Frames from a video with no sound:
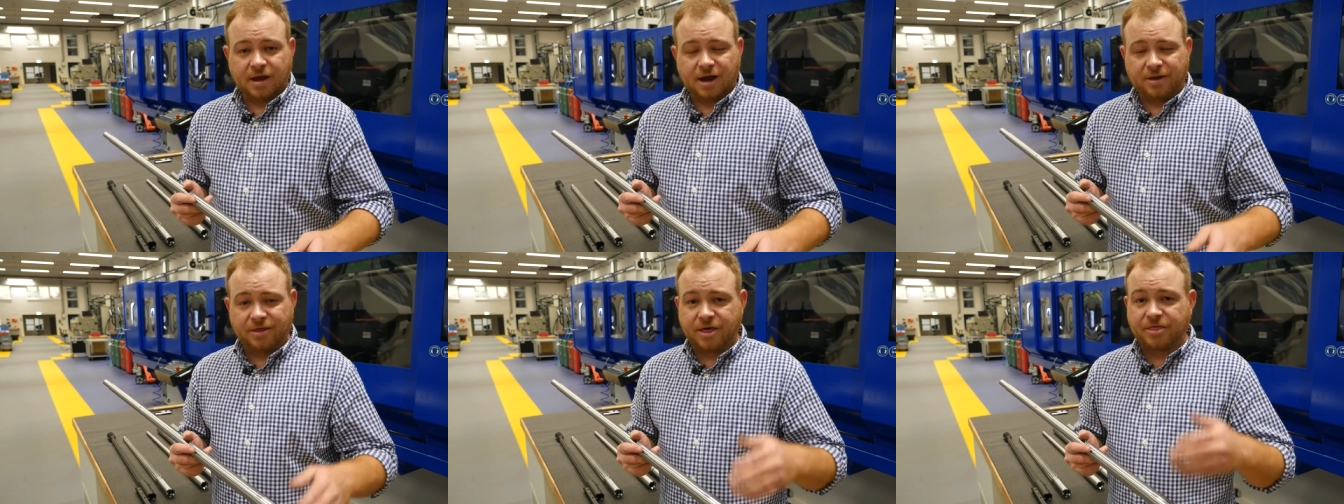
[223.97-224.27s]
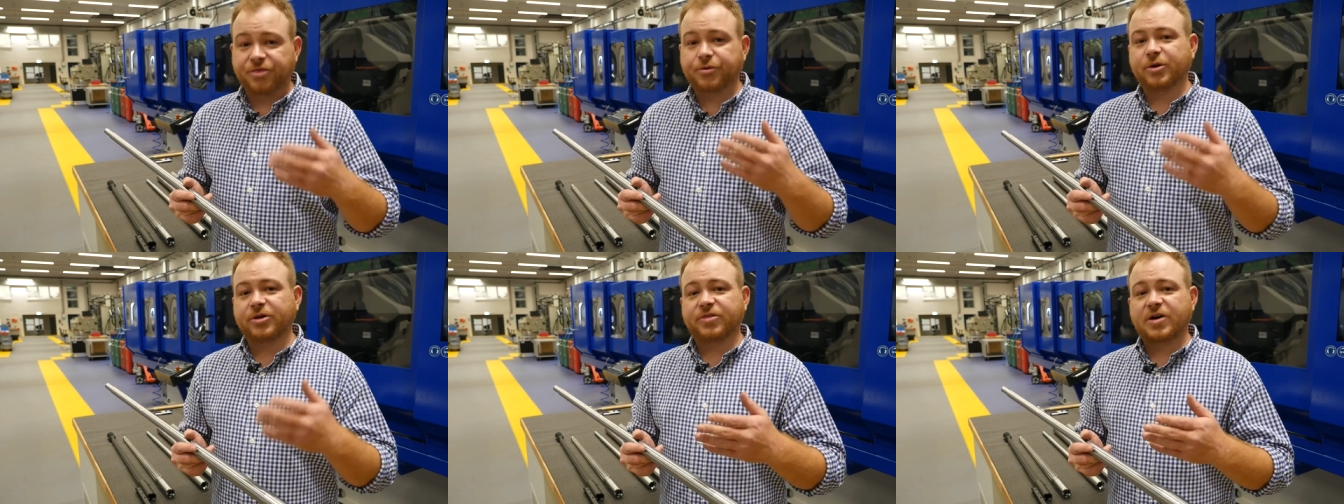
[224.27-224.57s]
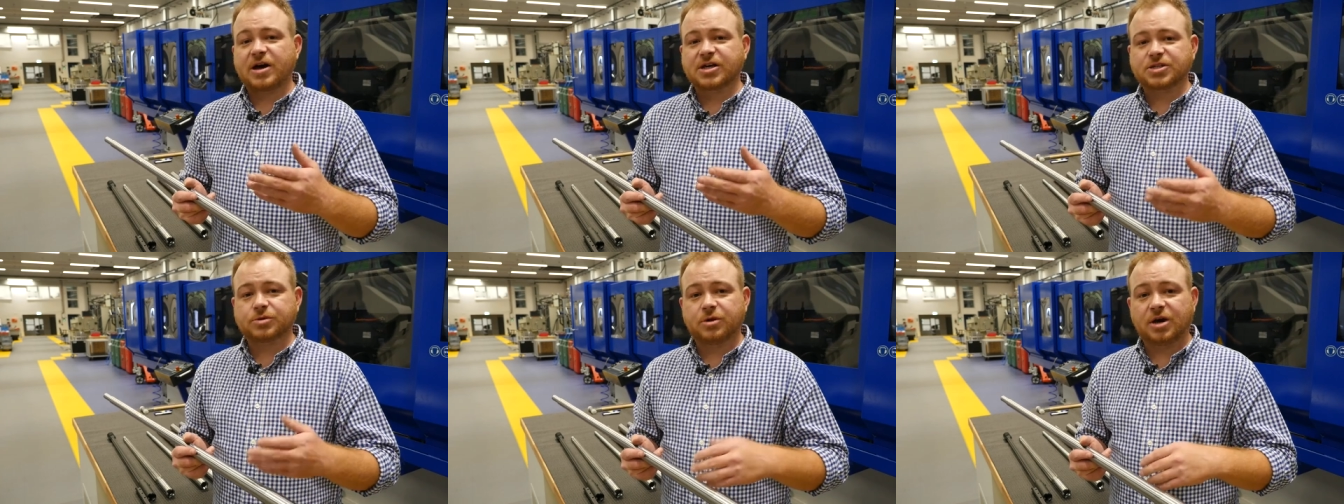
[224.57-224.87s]
and then
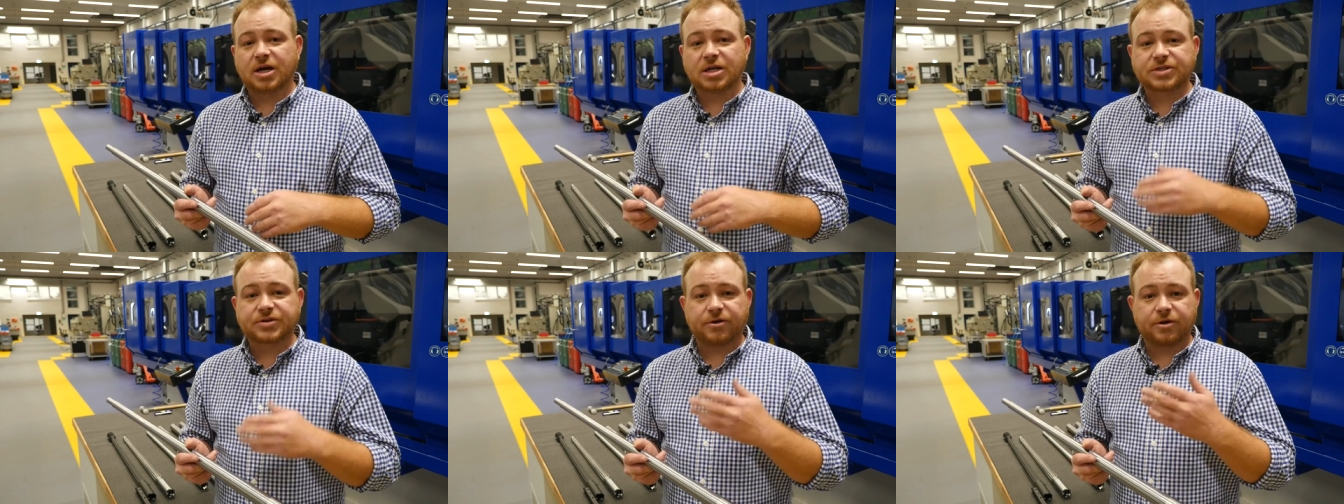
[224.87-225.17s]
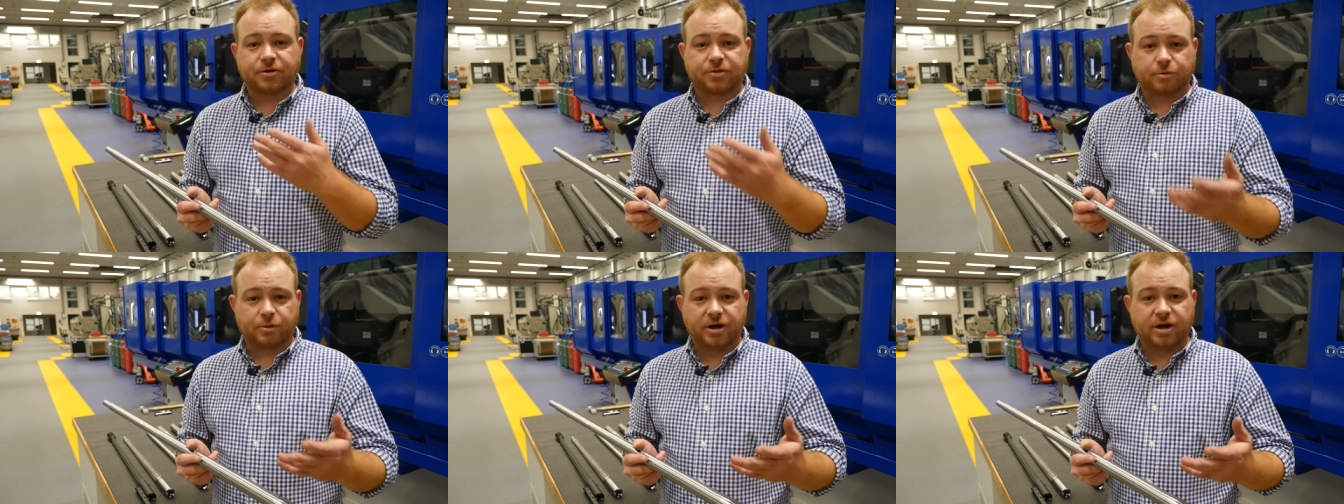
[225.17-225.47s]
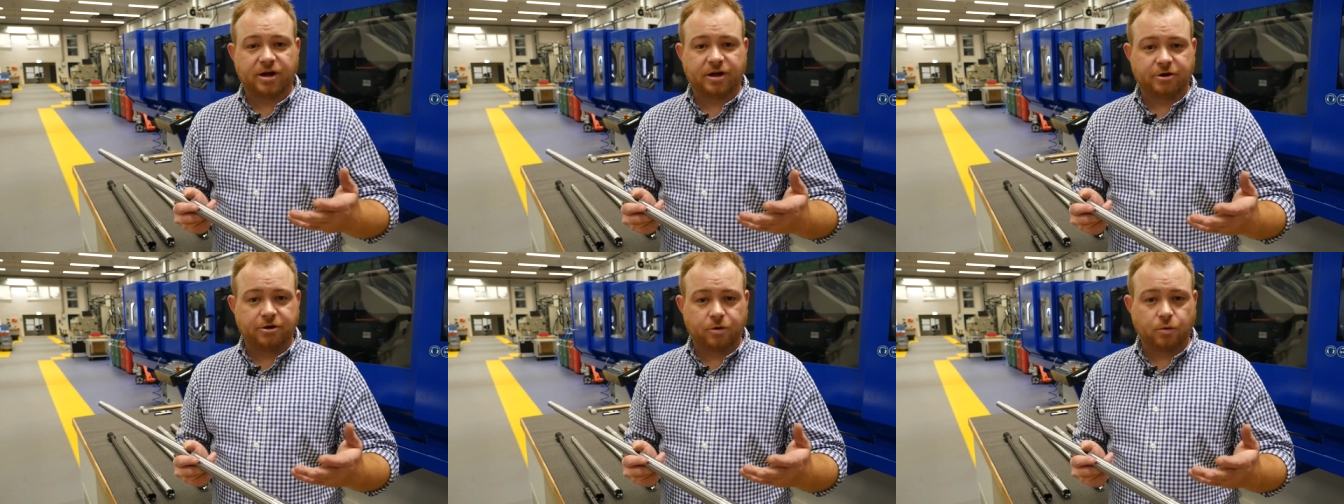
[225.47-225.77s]
3,000 rounds for a
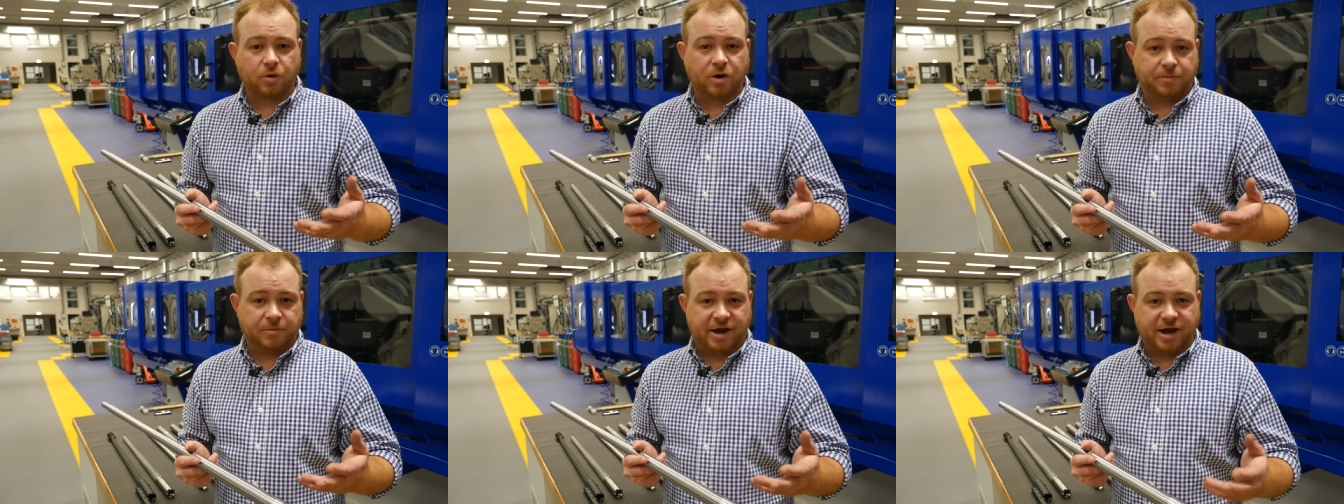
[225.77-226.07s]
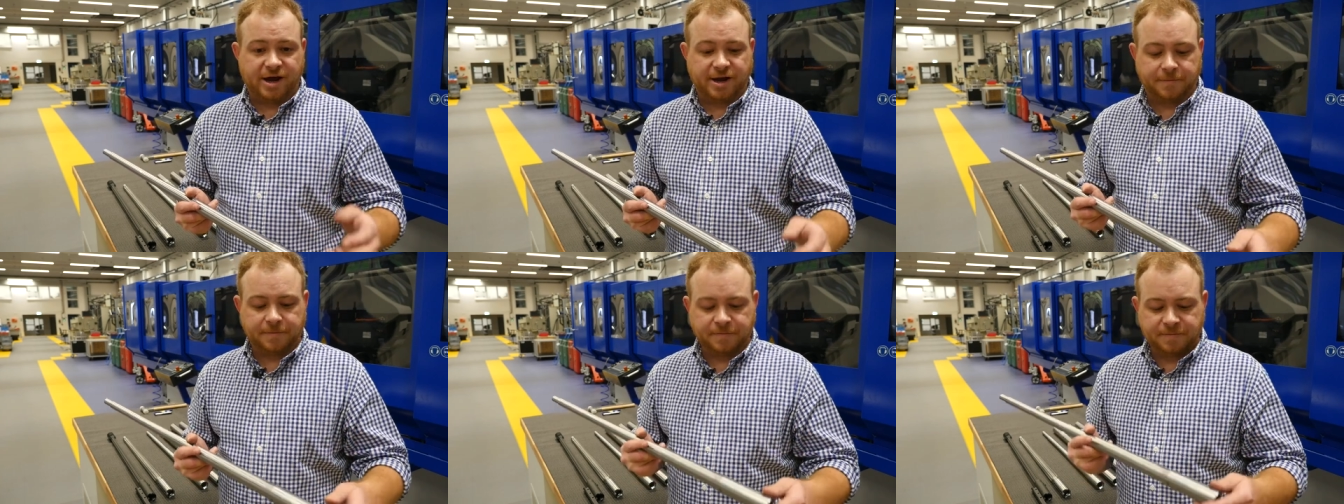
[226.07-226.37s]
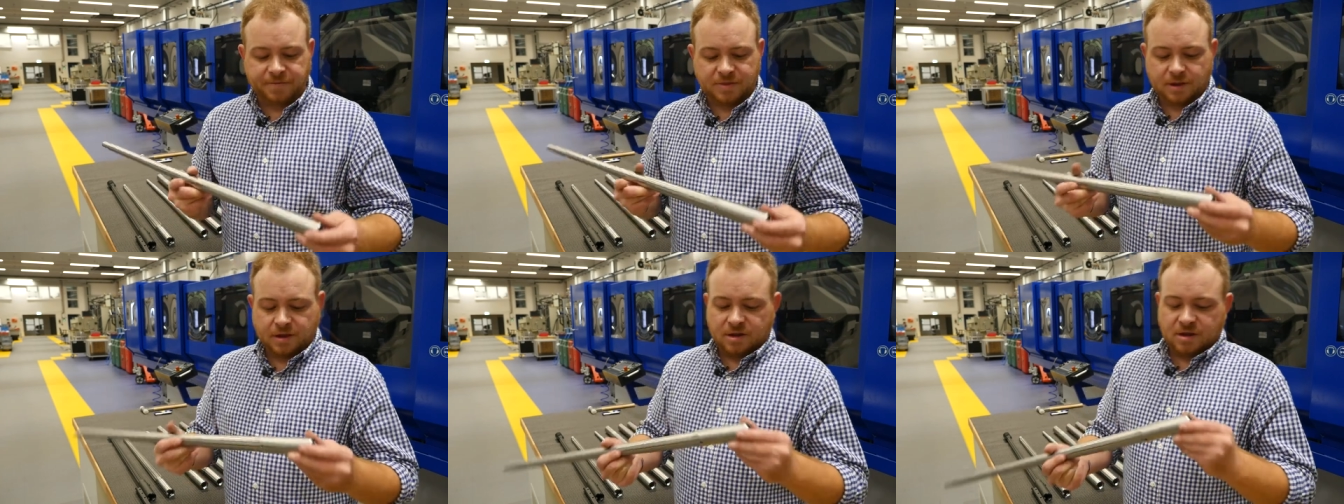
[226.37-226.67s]
300 Win Mag.
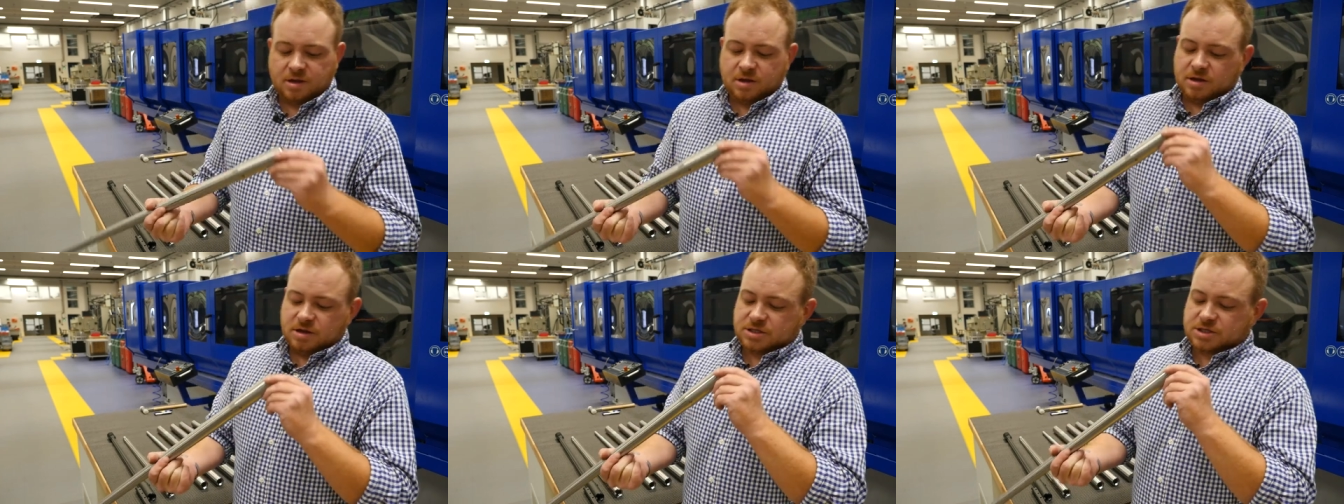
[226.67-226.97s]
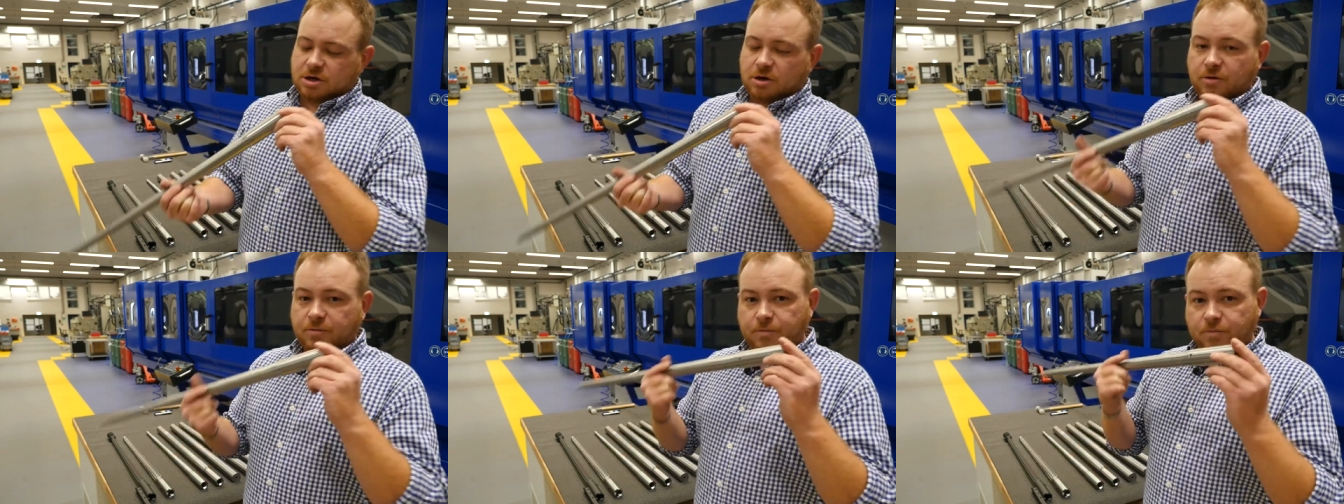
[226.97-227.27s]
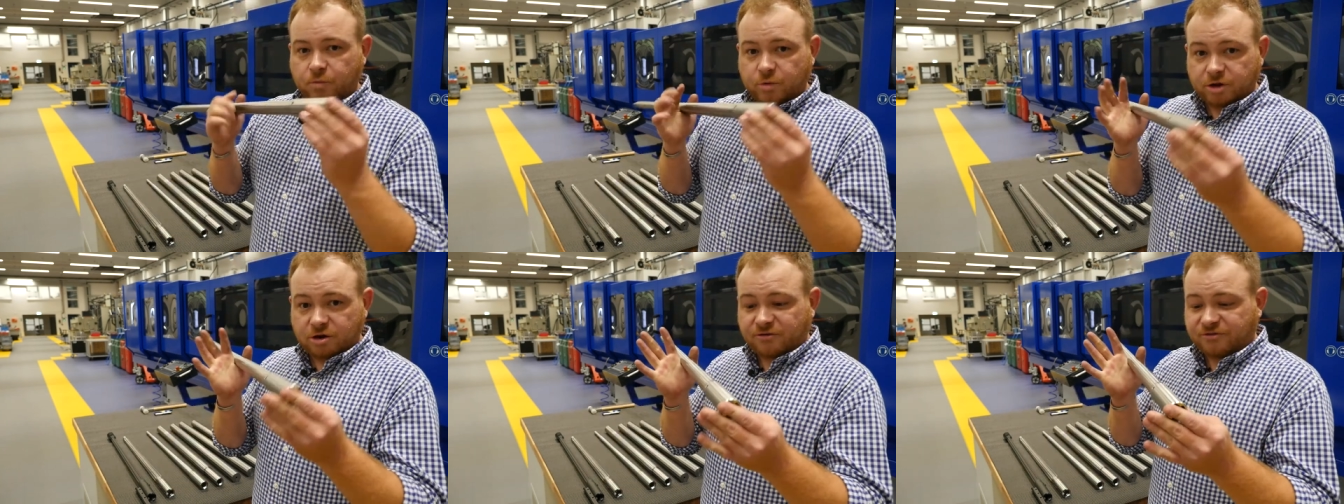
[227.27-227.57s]
So
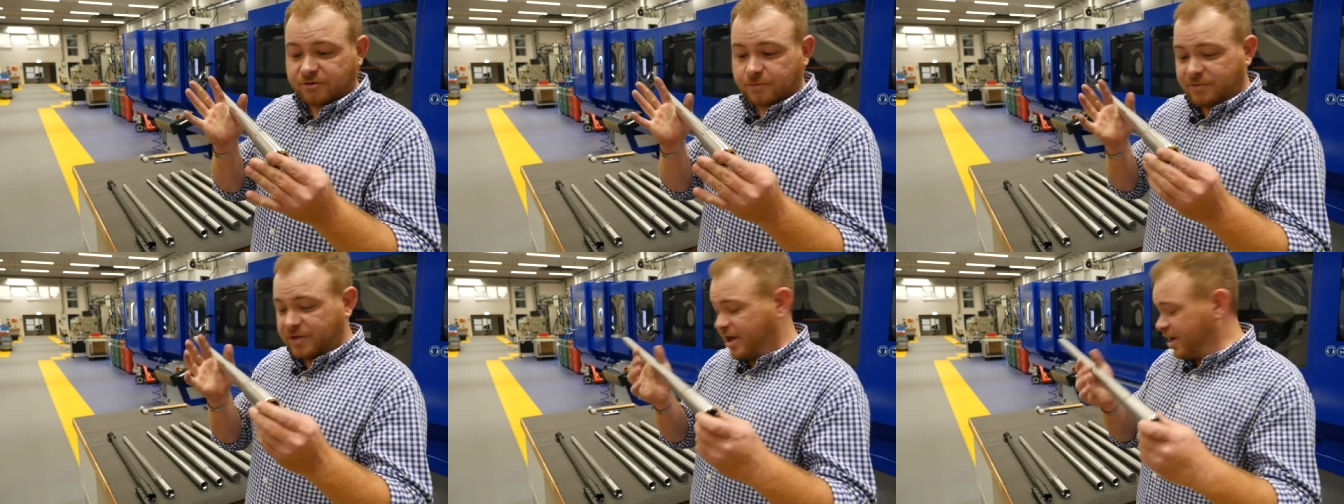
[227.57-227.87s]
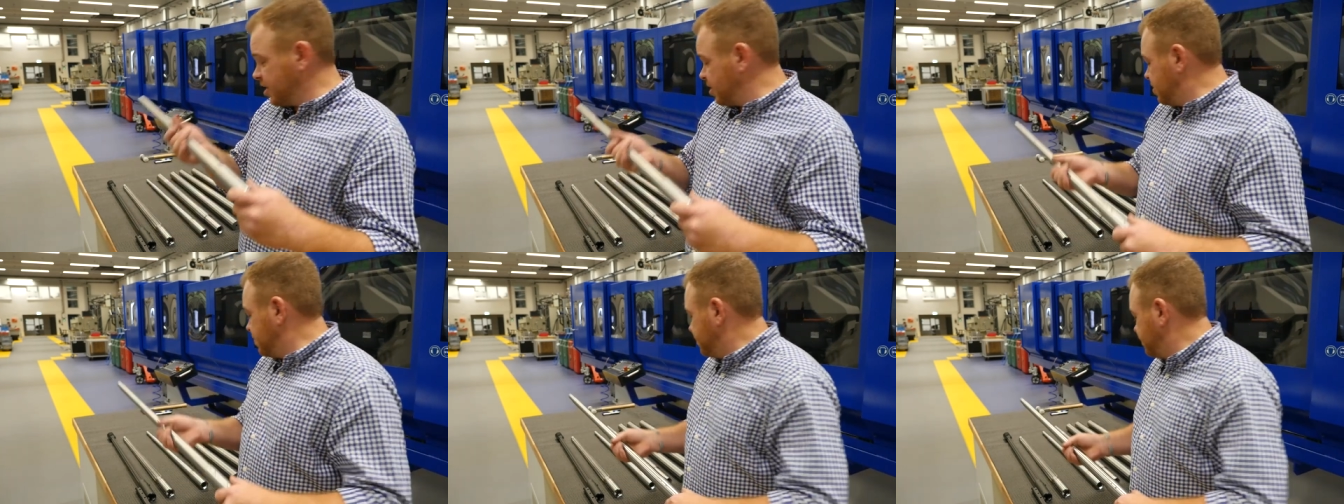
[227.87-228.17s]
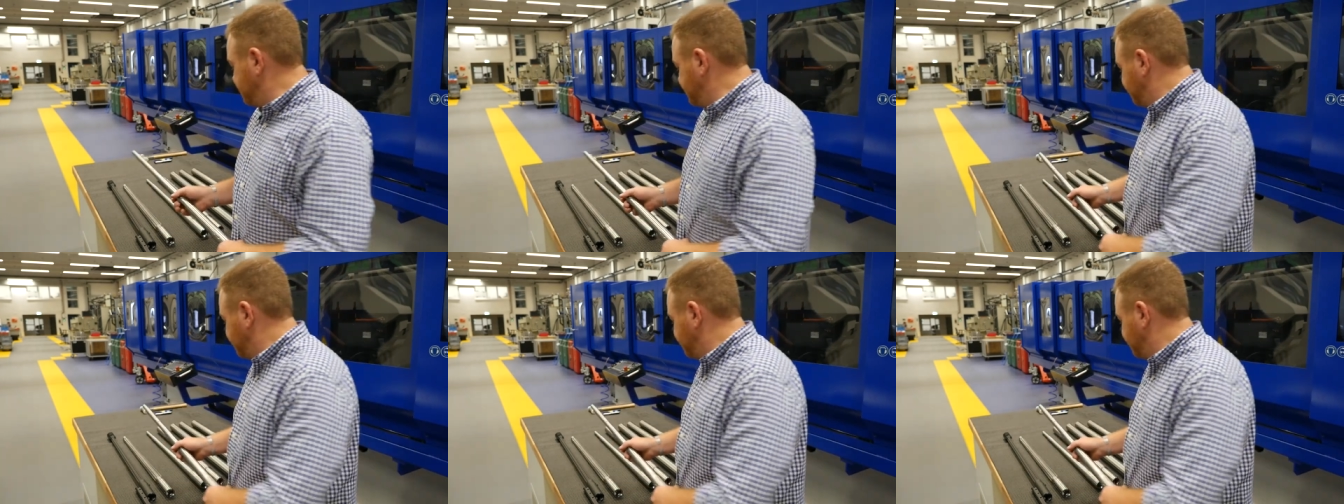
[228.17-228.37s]
we go from there